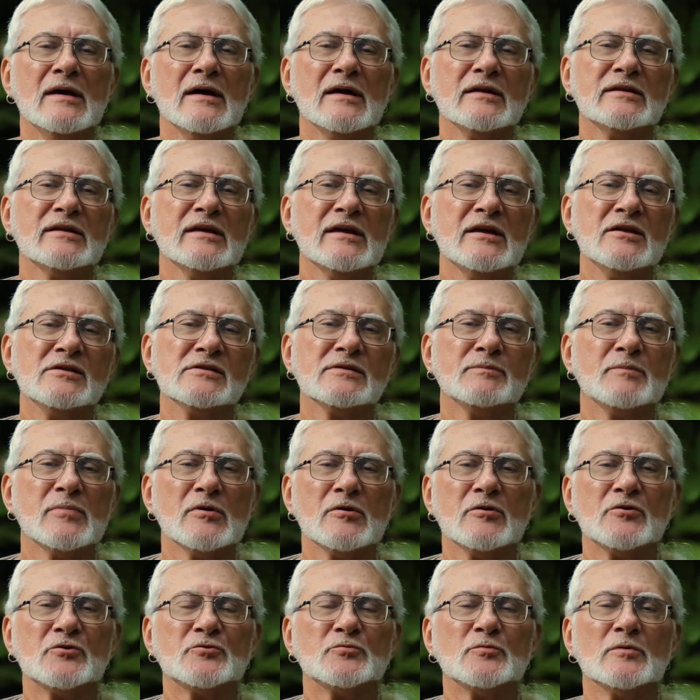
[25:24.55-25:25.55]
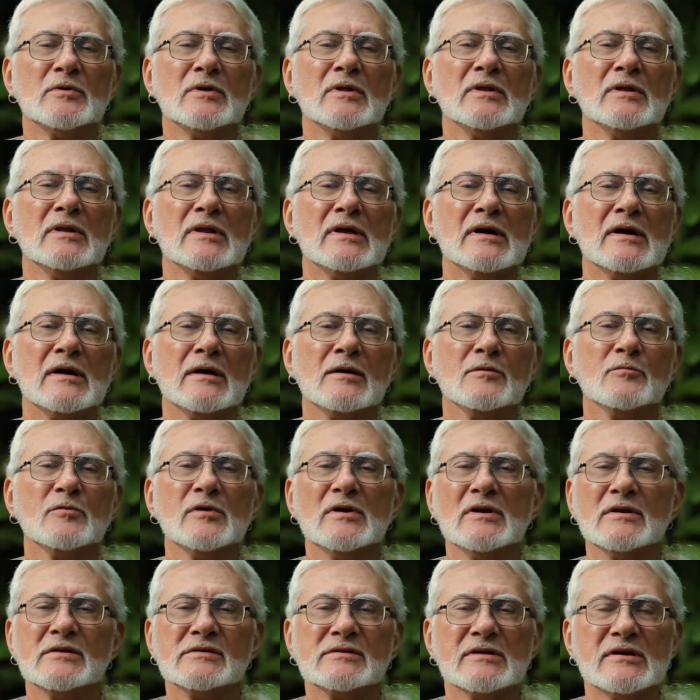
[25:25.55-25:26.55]
attain spiritual
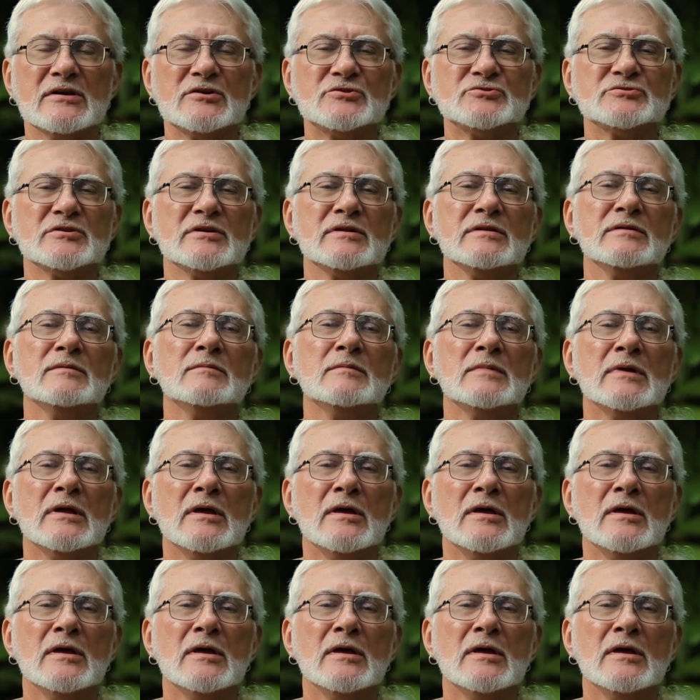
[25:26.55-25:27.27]
realization,